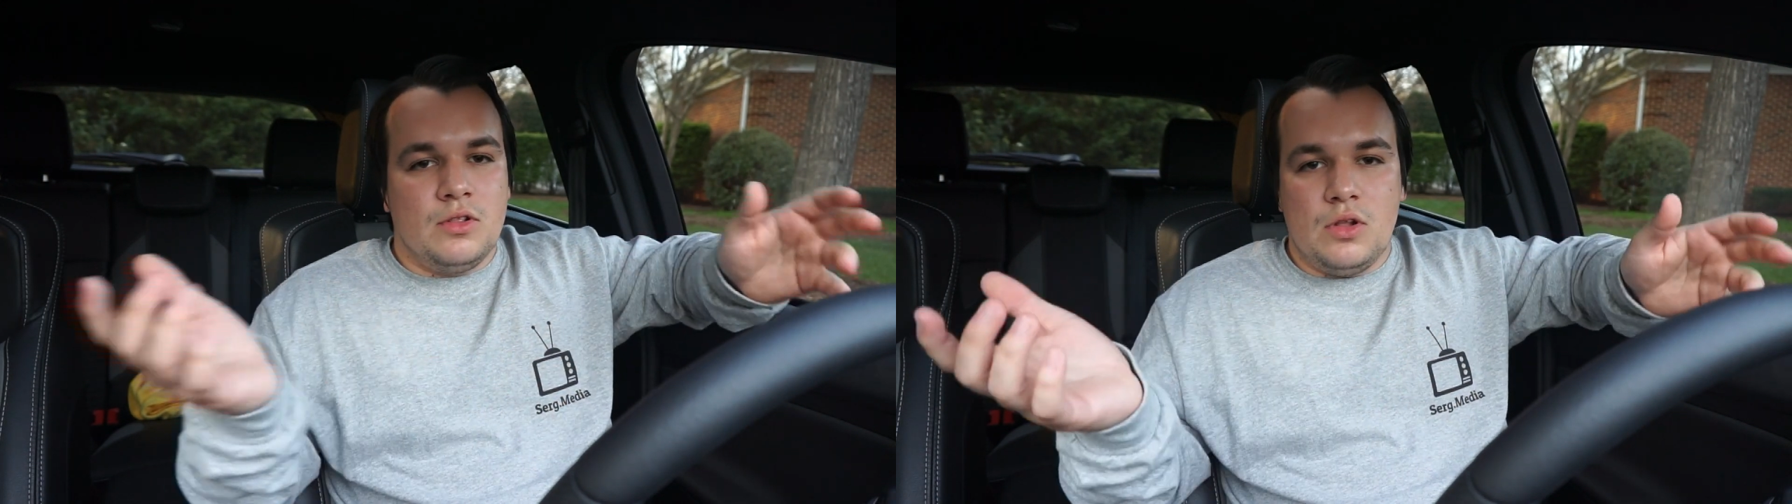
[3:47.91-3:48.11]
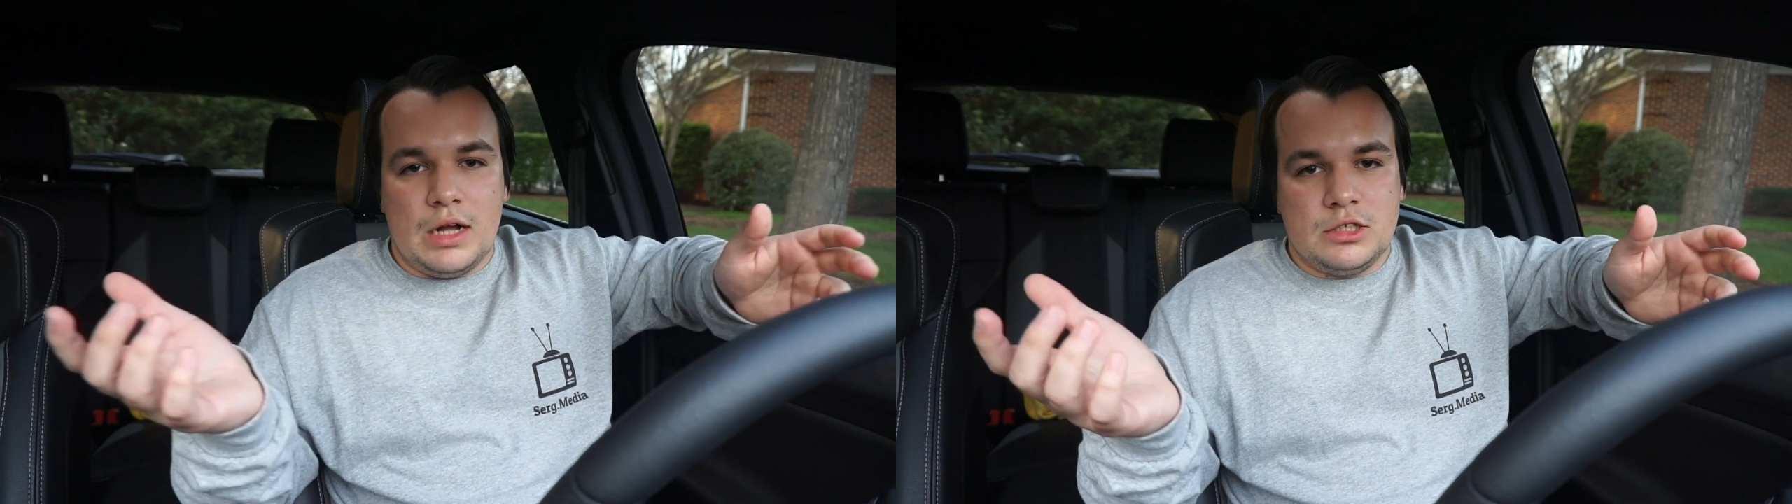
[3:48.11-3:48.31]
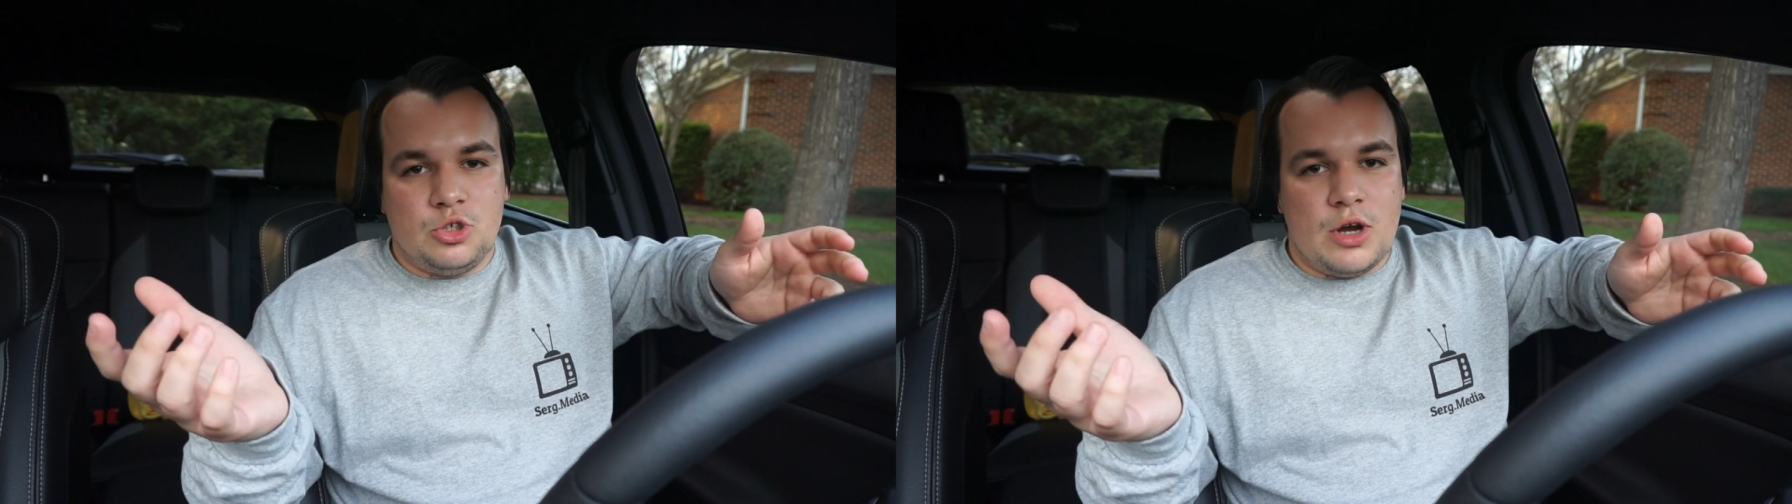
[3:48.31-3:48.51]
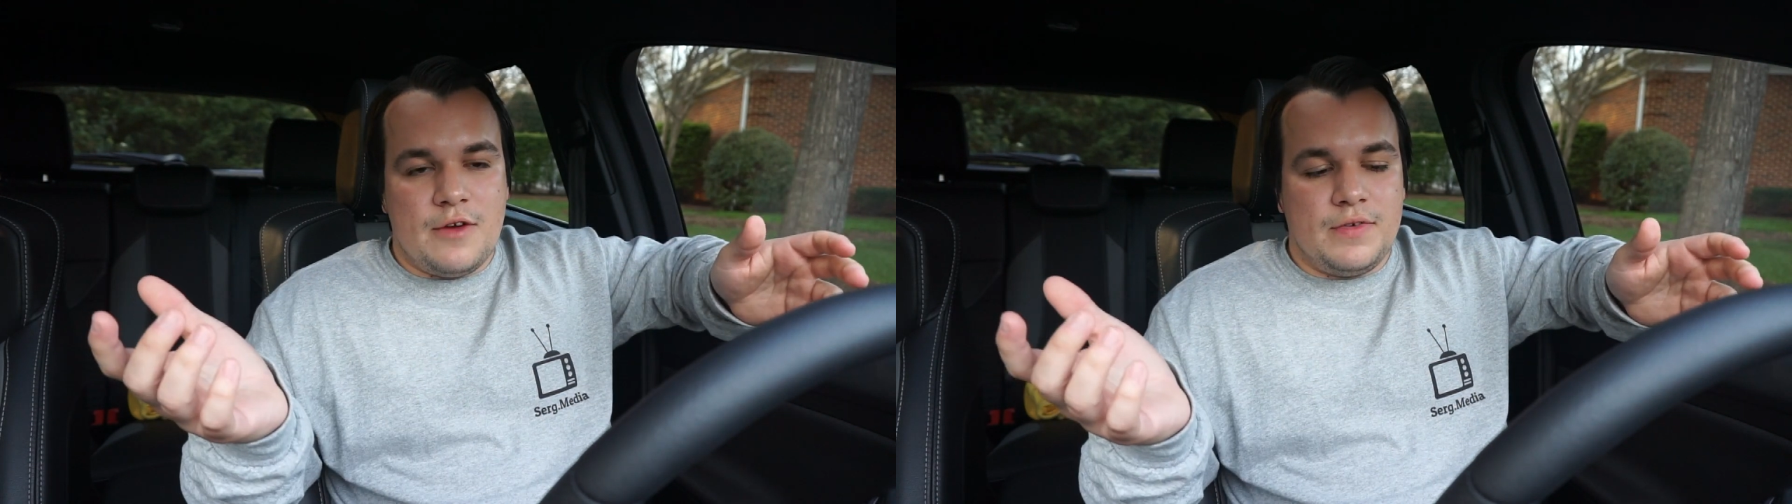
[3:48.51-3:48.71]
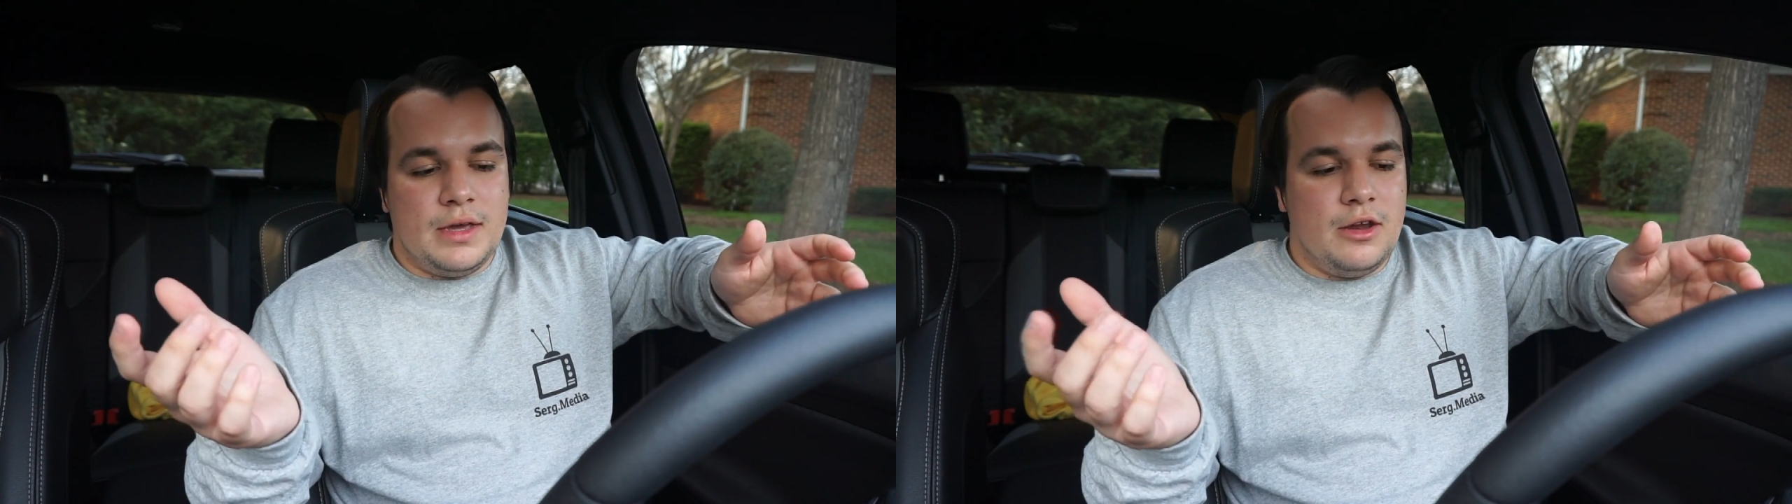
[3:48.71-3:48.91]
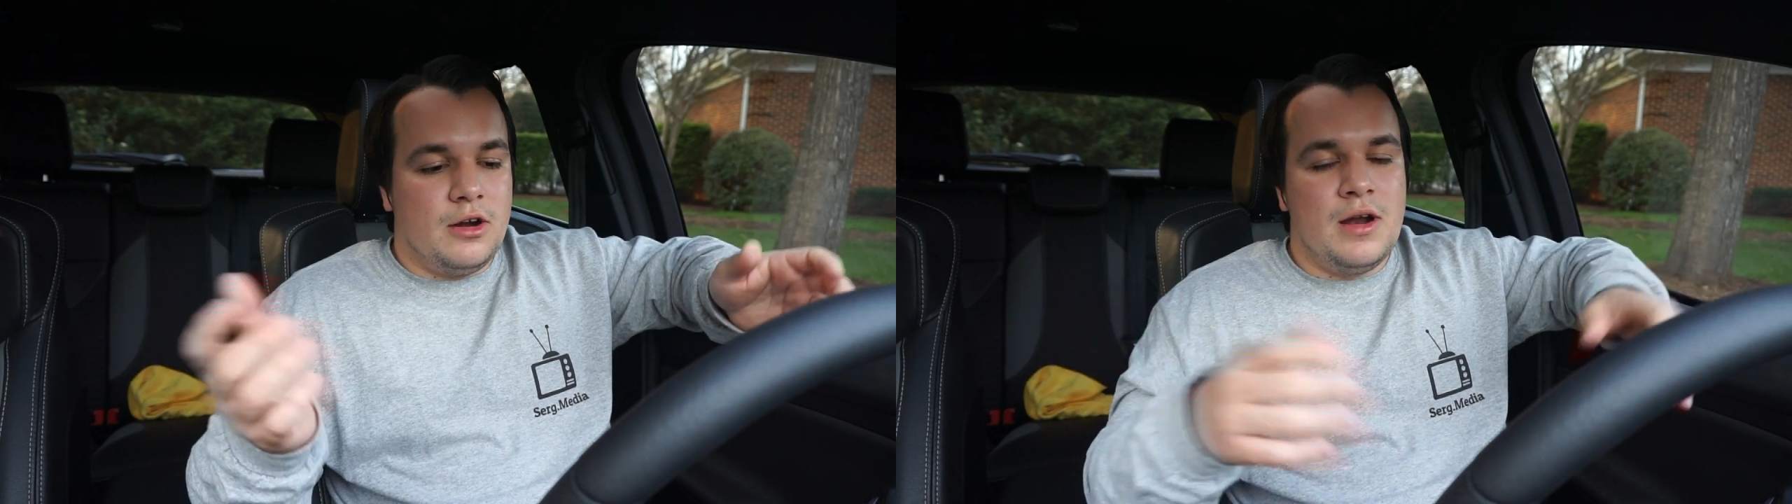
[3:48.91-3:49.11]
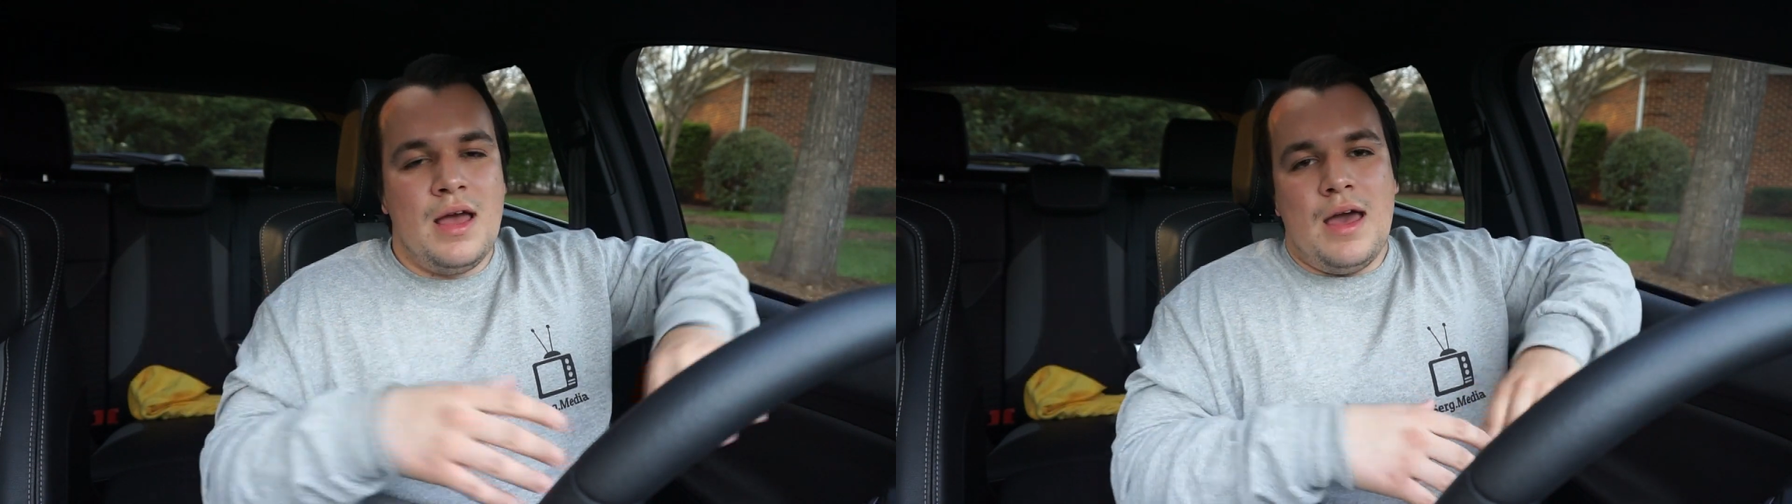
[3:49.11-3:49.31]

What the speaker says: Lots of traffic here.